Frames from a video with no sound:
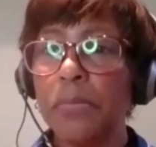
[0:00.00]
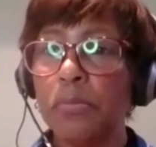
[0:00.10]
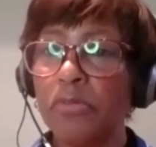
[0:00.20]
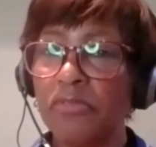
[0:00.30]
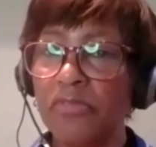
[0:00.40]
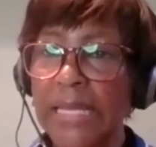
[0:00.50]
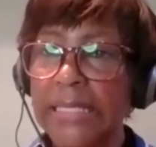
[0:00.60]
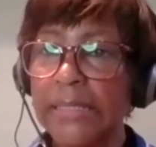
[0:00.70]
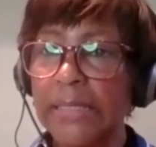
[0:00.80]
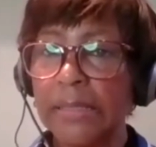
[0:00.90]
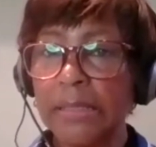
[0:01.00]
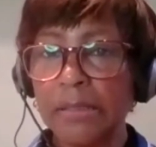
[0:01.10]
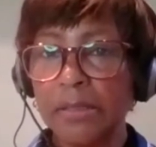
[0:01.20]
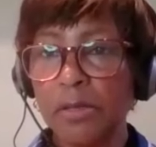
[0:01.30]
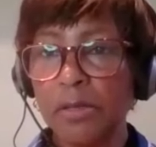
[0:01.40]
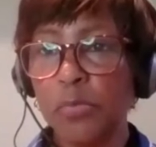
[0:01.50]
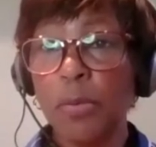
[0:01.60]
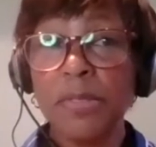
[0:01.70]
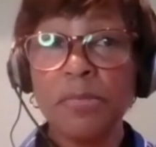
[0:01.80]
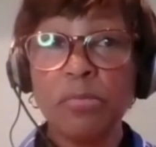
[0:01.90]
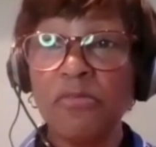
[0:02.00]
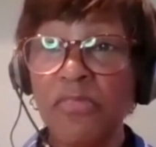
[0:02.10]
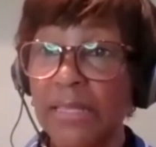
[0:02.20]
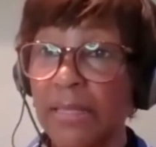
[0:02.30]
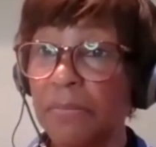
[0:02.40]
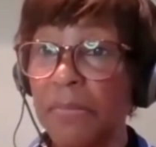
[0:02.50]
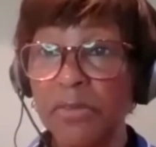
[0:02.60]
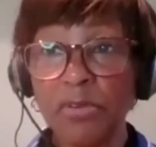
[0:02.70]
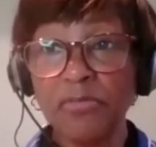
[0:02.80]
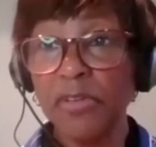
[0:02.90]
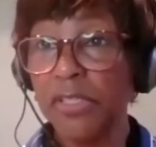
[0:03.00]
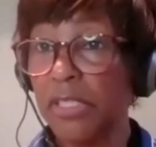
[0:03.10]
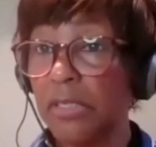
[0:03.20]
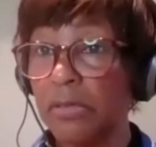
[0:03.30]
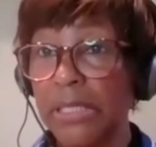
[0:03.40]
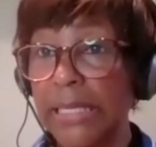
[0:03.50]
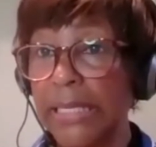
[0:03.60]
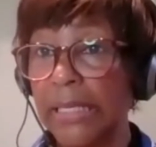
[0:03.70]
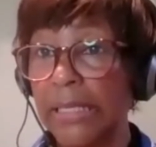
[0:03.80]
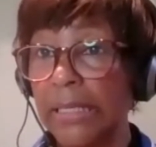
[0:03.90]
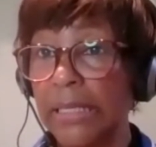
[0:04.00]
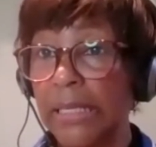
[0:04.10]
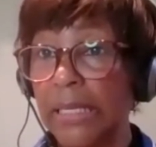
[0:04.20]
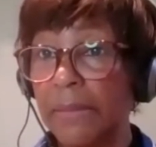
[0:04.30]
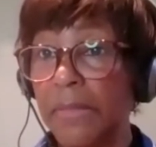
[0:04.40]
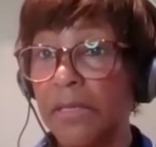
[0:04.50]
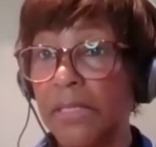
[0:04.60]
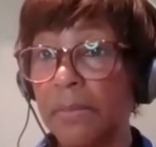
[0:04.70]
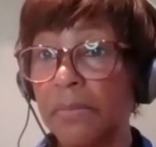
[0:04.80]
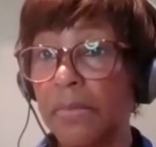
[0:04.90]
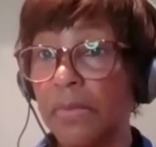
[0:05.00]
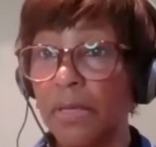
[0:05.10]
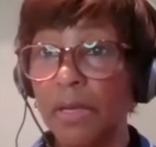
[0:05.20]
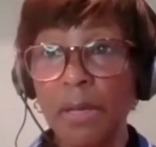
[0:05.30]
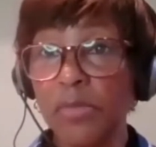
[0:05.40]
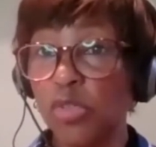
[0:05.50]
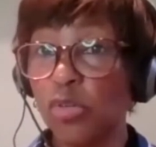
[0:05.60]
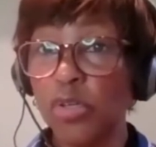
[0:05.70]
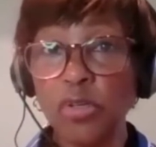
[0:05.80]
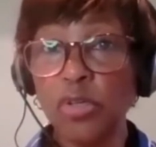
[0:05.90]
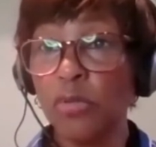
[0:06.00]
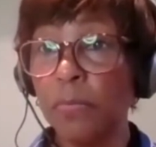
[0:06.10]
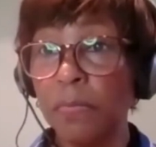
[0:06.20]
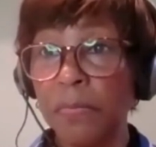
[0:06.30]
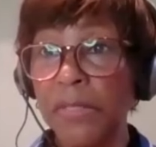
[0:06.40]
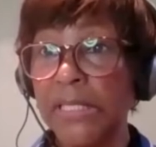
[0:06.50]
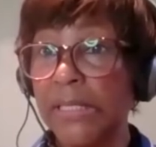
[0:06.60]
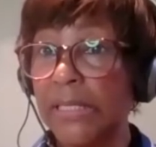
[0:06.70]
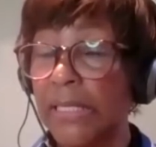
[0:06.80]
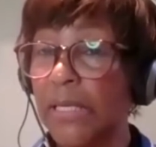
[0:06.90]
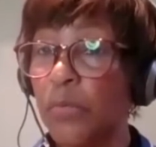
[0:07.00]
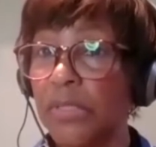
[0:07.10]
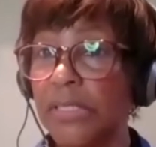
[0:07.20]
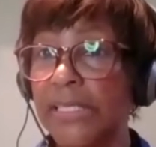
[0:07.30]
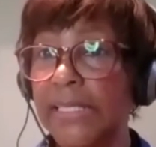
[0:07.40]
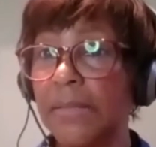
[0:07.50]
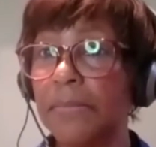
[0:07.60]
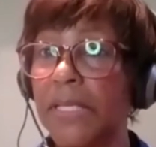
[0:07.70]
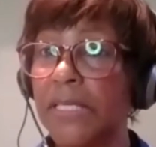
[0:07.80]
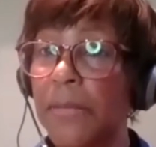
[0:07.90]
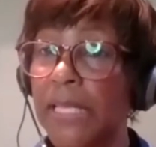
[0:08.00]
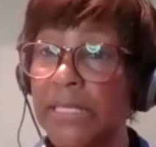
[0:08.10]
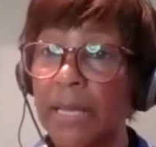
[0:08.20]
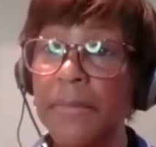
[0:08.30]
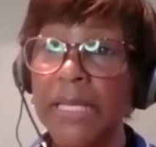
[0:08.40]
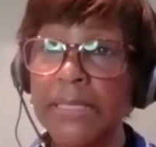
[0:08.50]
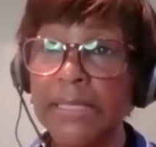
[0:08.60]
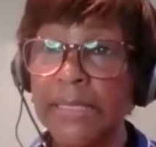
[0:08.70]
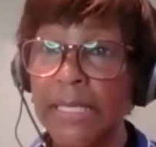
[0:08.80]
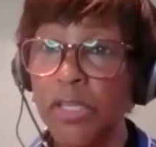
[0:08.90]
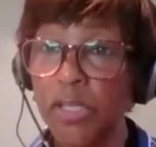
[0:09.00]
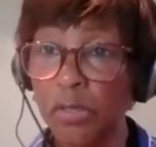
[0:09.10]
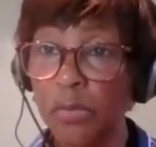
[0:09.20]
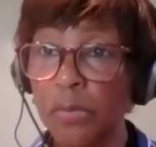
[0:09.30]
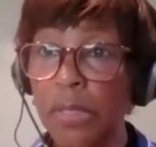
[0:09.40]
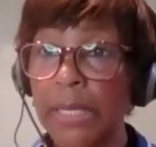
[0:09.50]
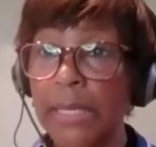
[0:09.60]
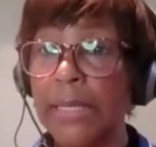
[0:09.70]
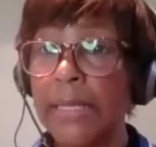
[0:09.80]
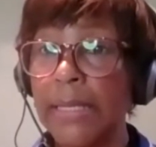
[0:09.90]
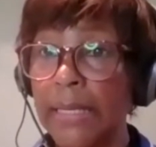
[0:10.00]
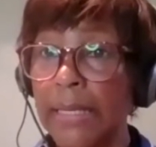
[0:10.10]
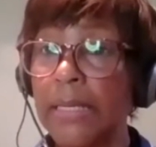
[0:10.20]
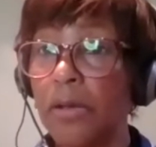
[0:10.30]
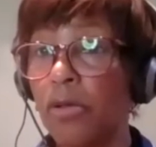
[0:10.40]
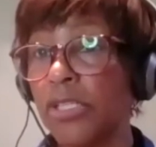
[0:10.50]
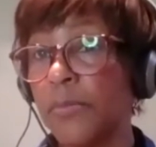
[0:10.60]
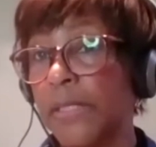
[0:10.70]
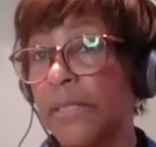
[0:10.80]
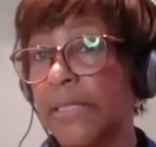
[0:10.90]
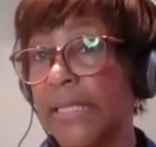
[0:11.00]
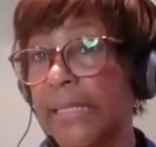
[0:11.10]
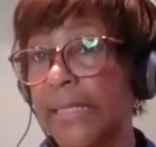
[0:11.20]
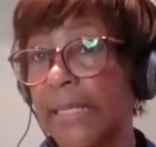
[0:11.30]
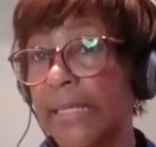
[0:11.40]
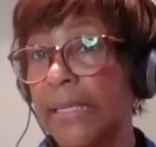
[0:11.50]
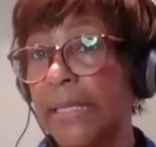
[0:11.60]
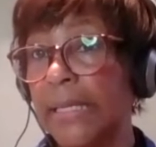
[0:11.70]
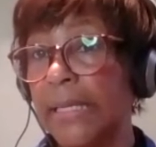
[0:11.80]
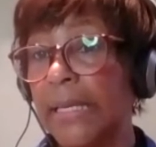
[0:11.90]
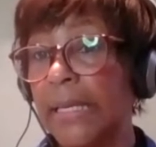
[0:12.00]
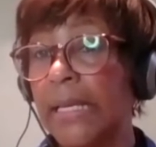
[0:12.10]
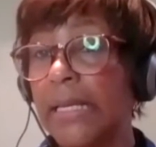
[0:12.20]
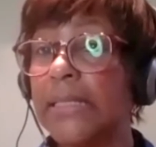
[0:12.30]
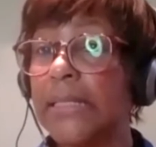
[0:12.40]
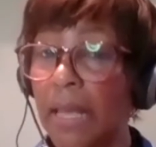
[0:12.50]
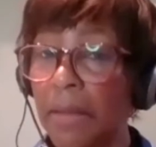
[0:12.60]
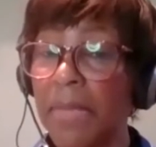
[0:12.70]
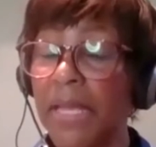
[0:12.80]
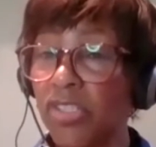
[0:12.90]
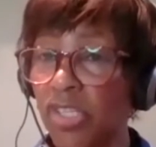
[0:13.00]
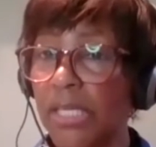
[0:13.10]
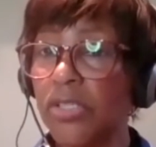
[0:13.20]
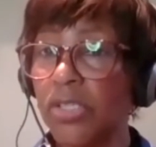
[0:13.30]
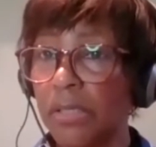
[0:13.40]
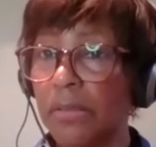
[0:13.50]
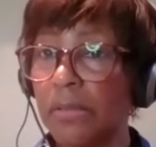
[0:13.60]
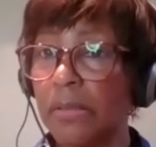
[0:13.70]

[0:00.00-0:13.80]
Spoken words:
prevent those problems, prevent them being referred to your clinic, because I'm sure you don't particularly want to see them, because by the time they get to see you in a hospital setting, it's a major issue.